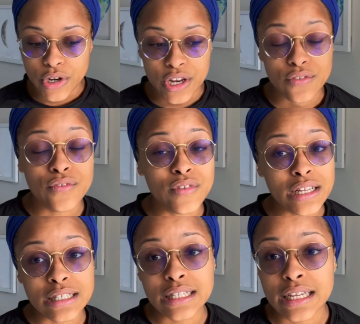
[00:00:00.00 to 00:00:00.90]

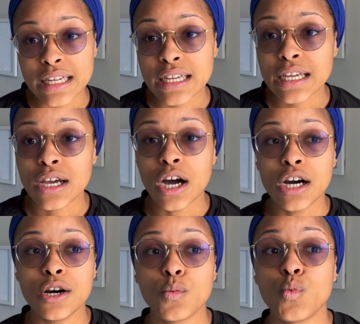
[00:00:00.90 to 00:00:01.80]
funding,
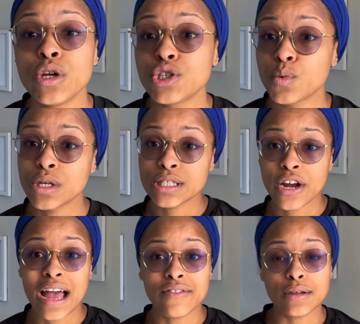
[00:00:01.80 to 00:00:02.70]
which ones are
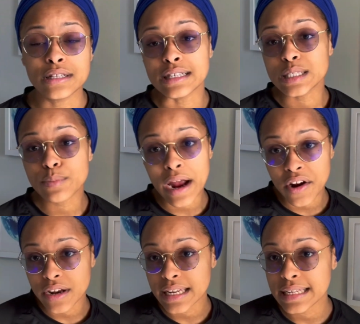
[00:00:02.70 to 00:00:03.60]
having
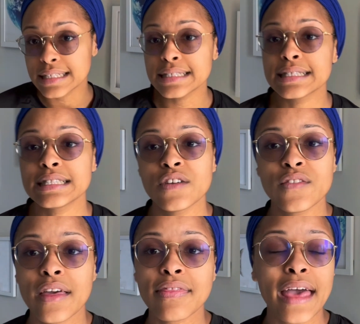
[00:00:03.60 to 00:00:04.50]
disparities and stuff
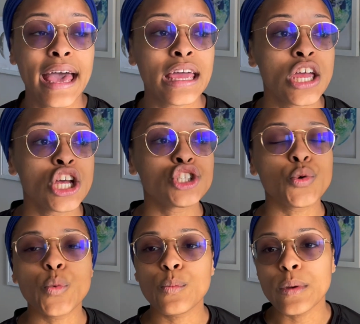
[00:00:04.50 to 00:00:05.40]
like that.
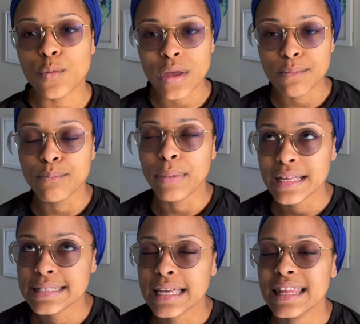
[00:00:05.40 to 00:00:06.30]
So we
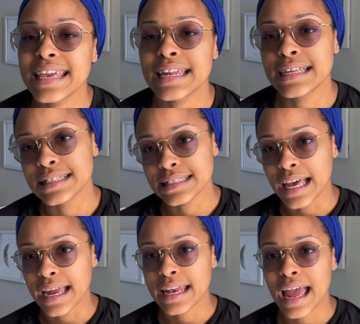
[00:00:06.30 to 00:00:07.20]
basically get
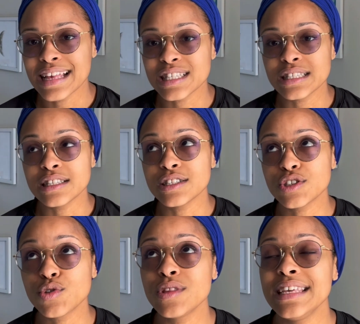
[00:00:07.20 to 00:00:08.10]
insight as to
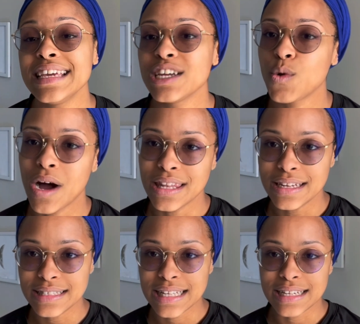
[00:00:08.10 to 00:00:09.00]
the inequalities
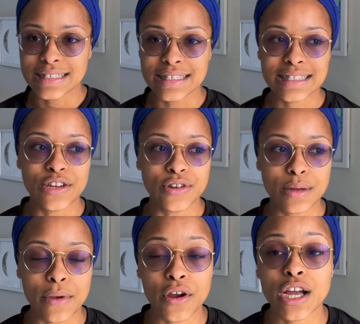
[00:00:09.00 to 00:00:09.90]
that exist here in
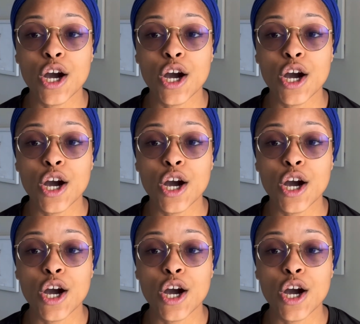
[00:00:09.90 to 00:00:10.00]
America